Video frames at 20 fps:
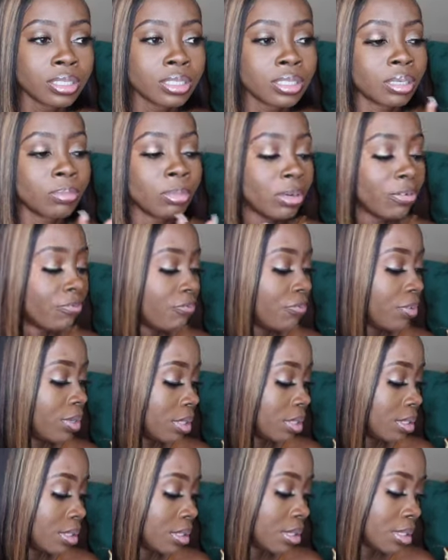some of
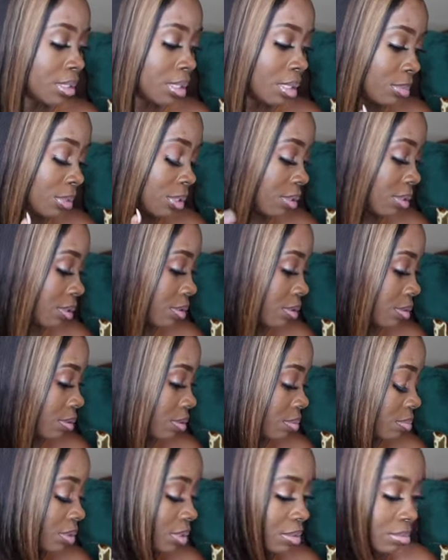for summer.
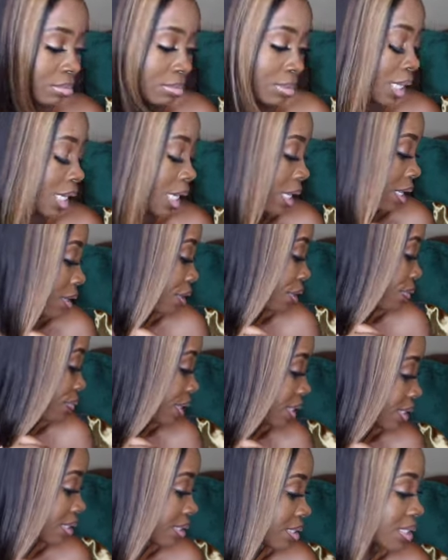I gotta look
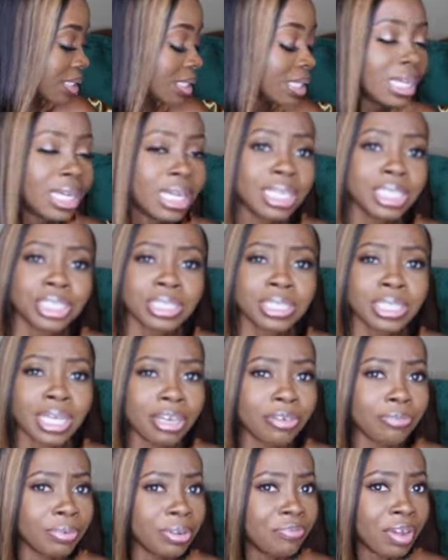around and see. Just
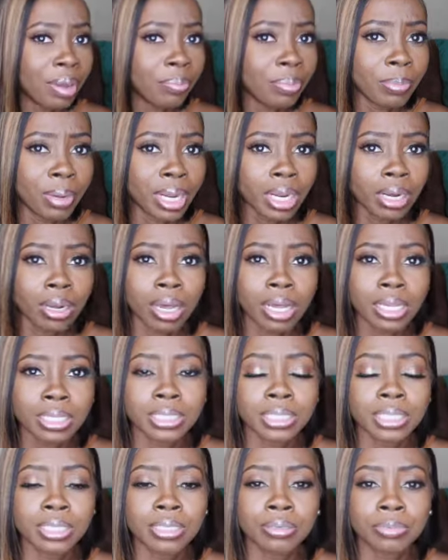kind of revamping my
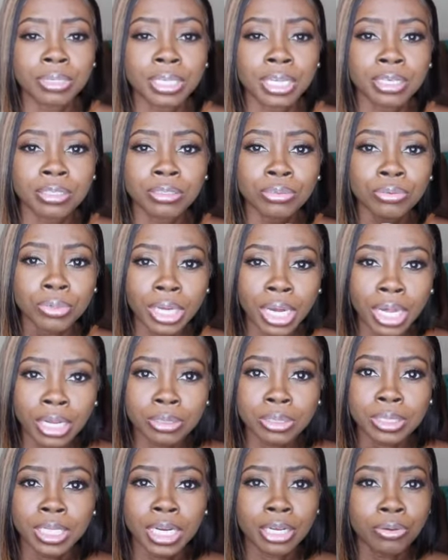closet, getting new
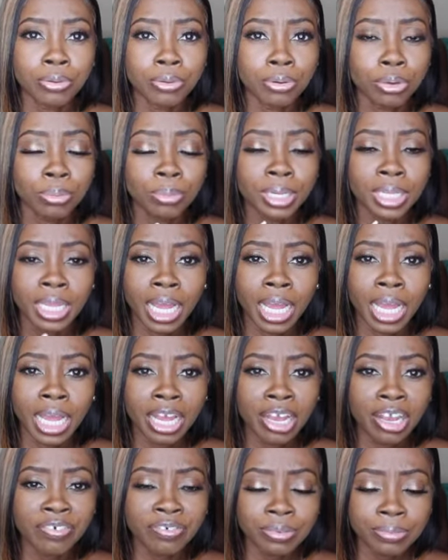colors that I don't normally
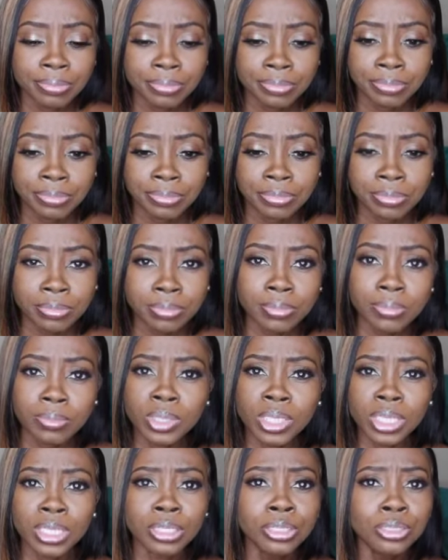have.
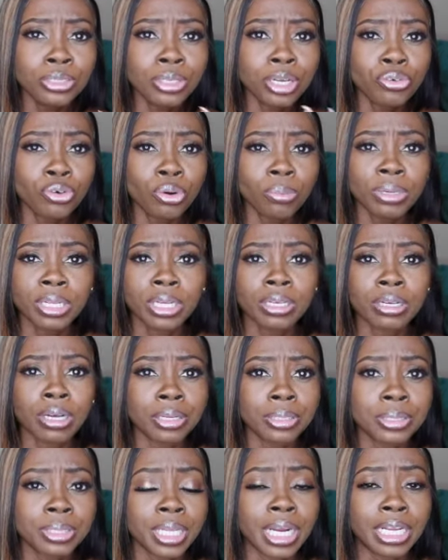These are normally
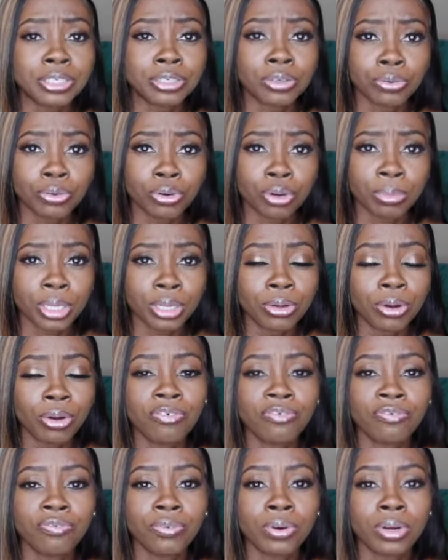colors that I don't normally go
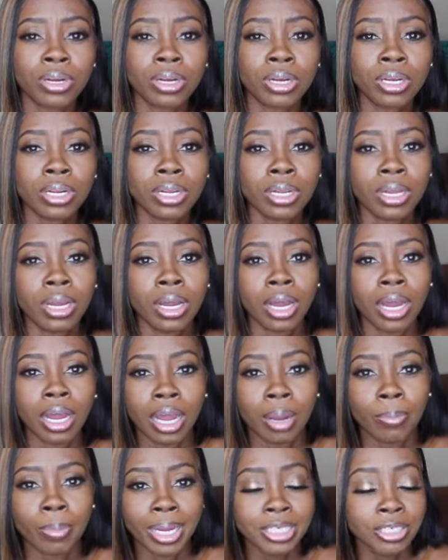for.
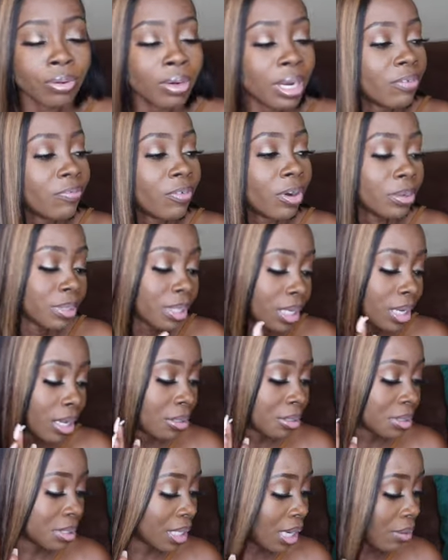I don't have all the
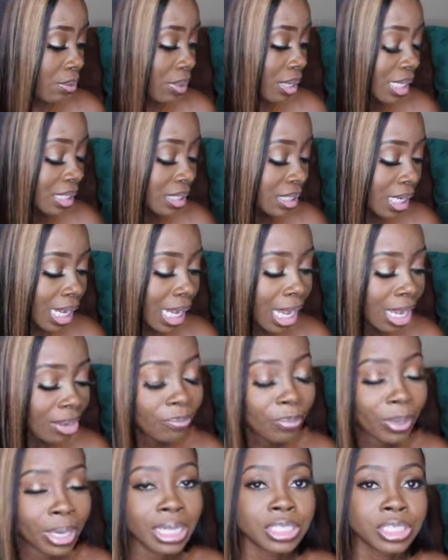colors that I would like to
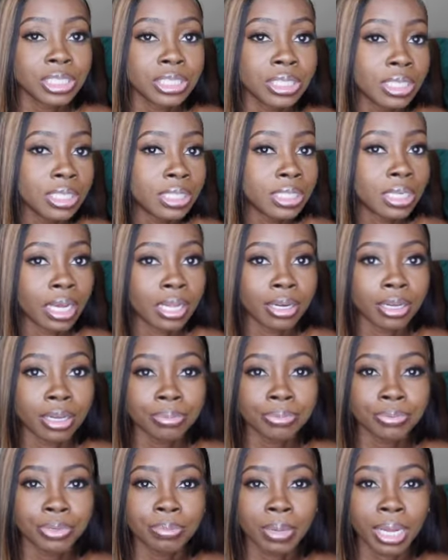have, but I just needed to kind of
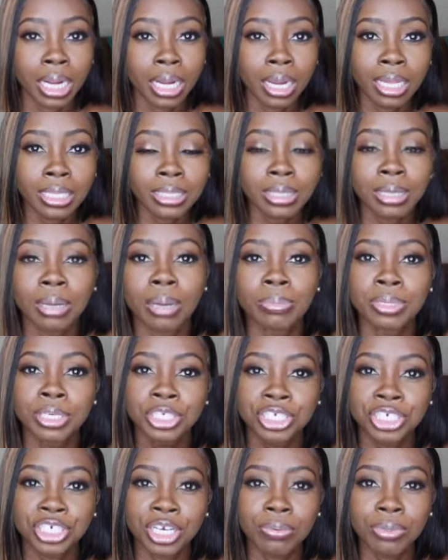upgrade my closet. I'm going
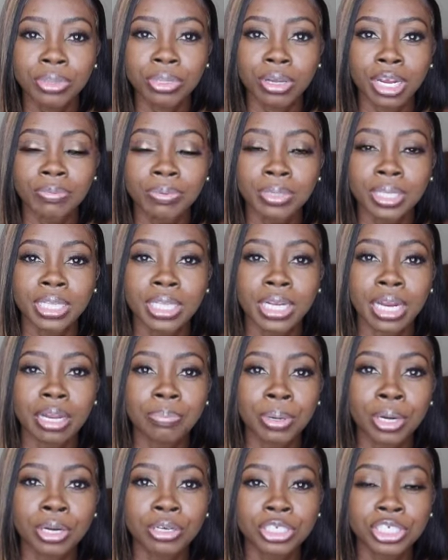to share with y'all everything that I
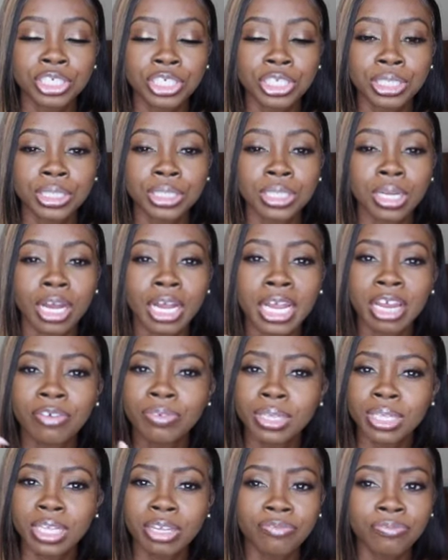purchased.
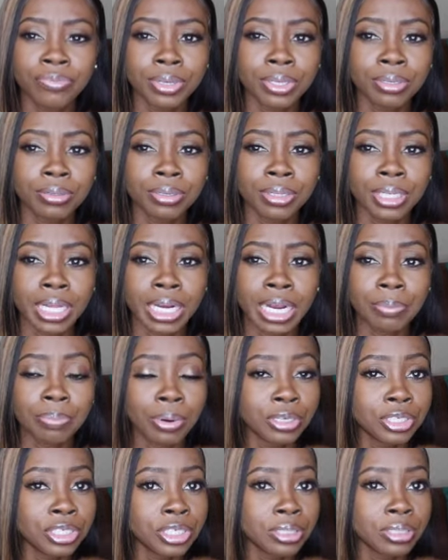Everything that I
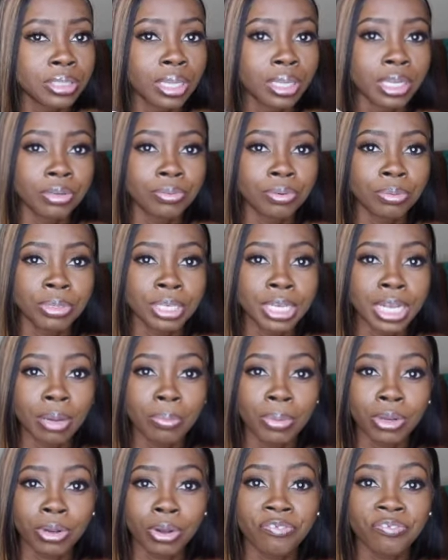purchased, the link will be
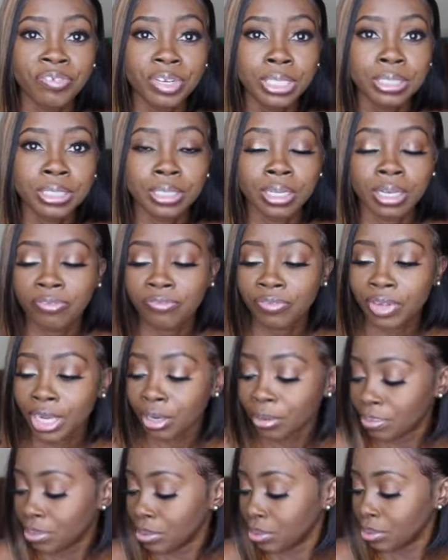down below if it is still
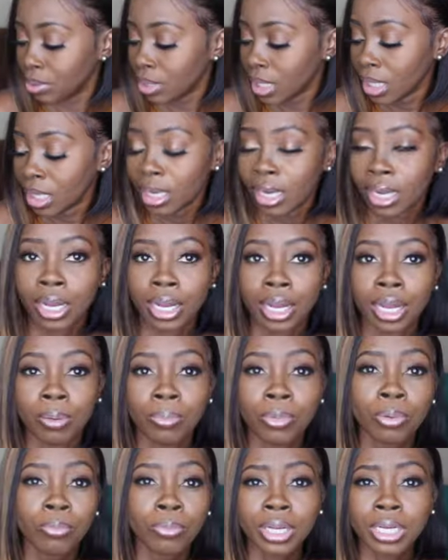available.
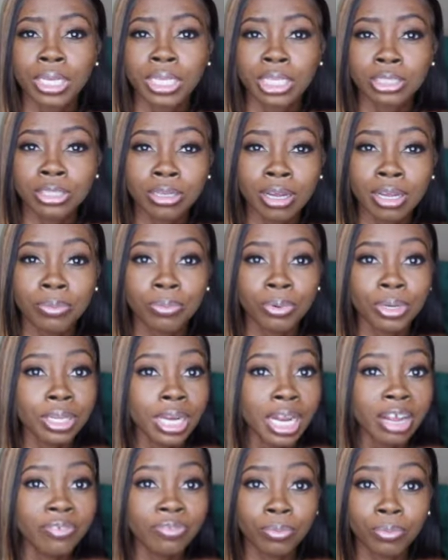We're going to get started. We're going
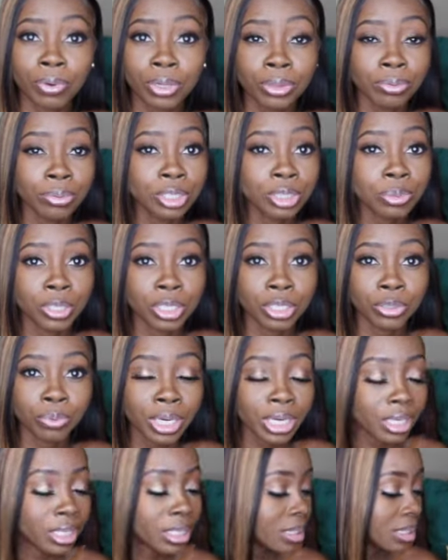to have to run through this really
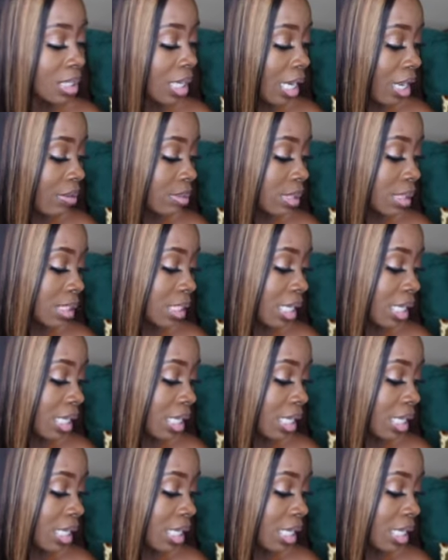quickly because I have